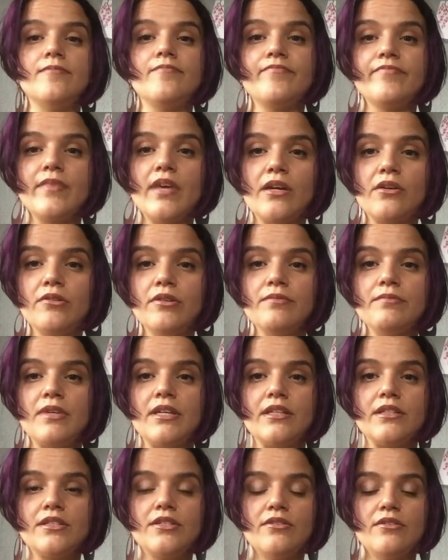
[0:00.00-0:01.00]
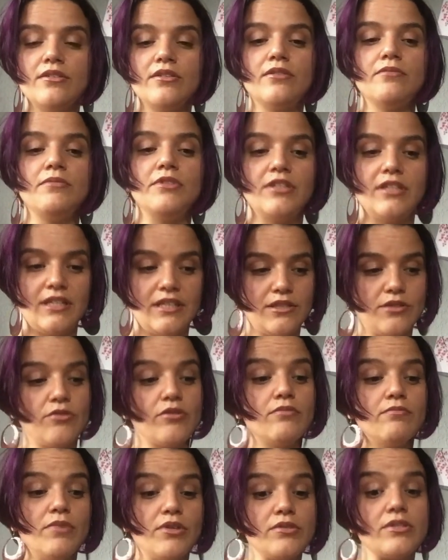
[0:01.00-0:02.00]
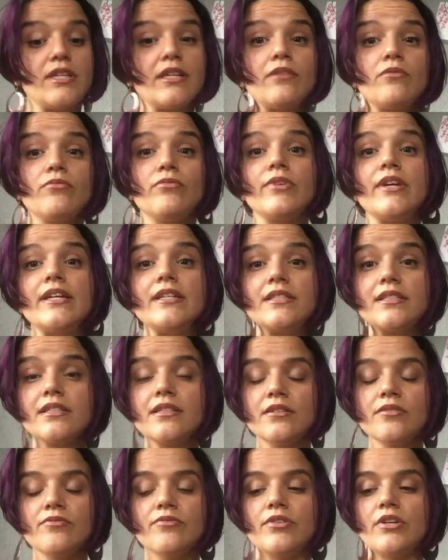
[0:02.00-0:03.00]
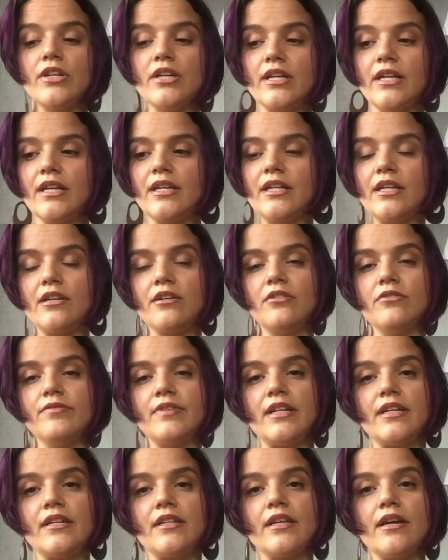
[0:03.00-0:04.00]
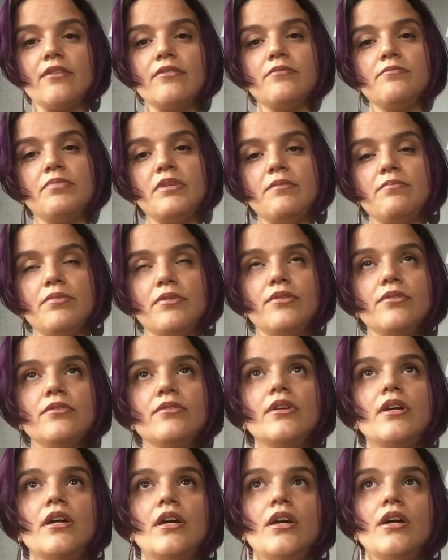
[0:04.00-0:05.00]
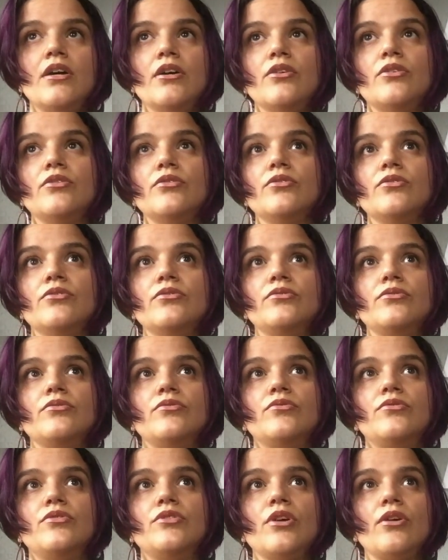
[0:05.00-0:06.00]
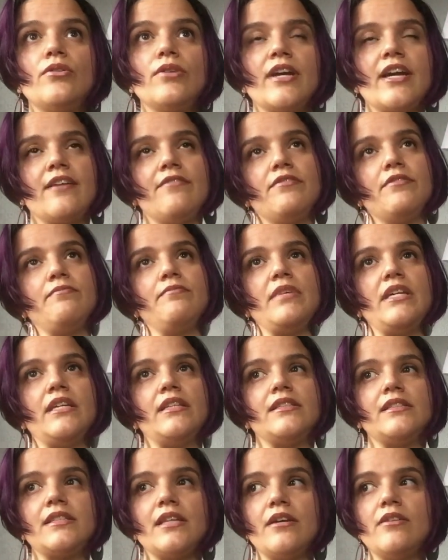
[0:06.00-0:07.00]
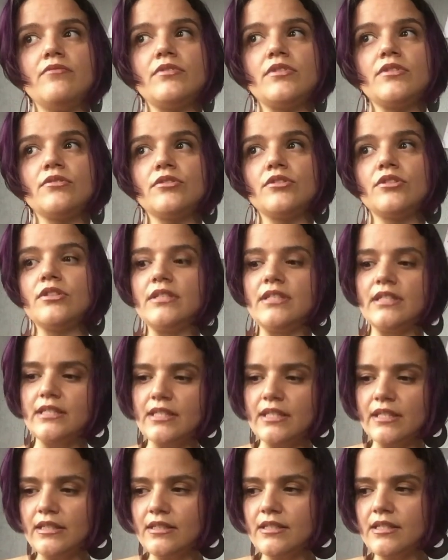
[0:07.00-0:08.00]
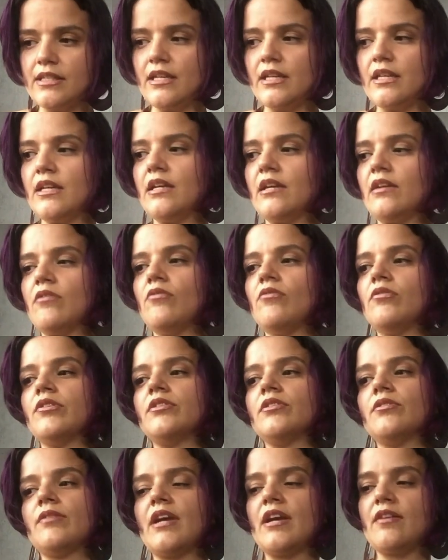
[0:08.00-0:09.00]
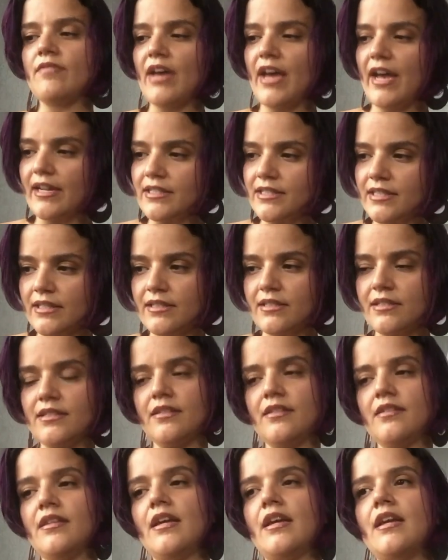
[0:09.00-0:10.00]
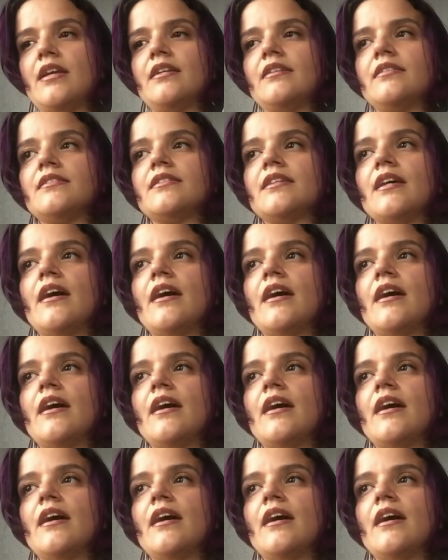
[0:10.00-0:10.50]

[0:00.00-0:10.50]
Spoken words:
equipment to communities who are most at risk for getting COVID, and that would be people who don't have a means of social distancing or don't have access to things,